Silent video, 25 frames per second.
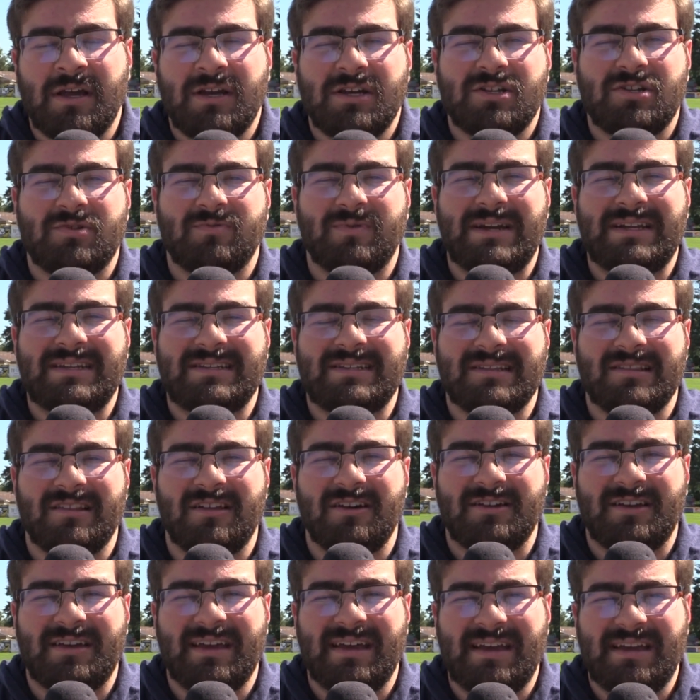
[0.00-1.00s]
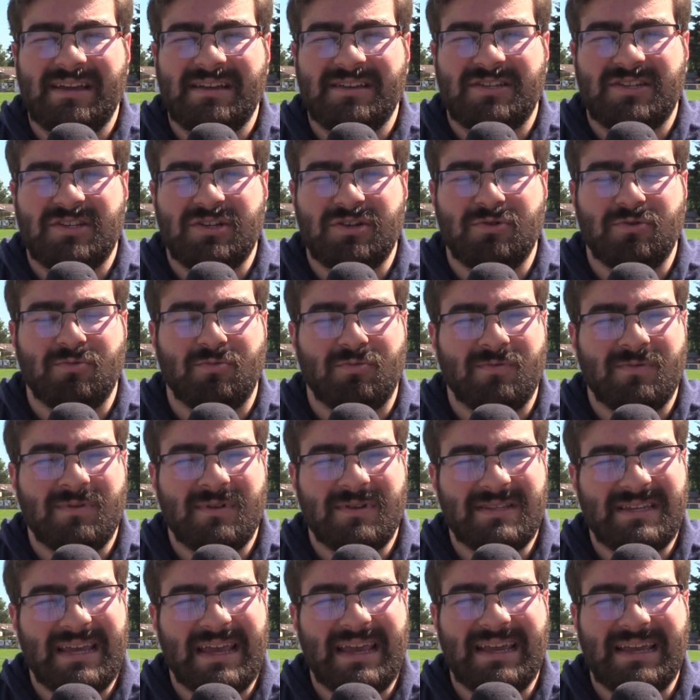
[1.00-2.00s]
Sweets looking to
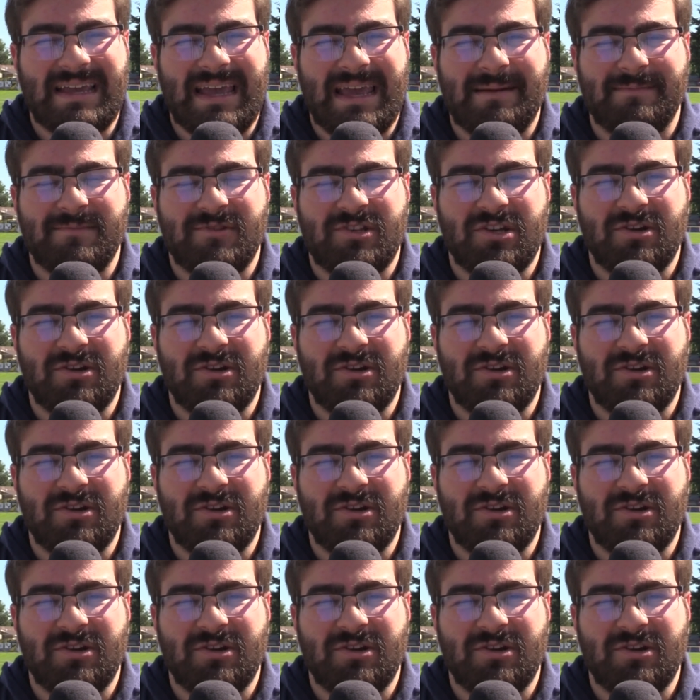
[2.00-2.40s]
take game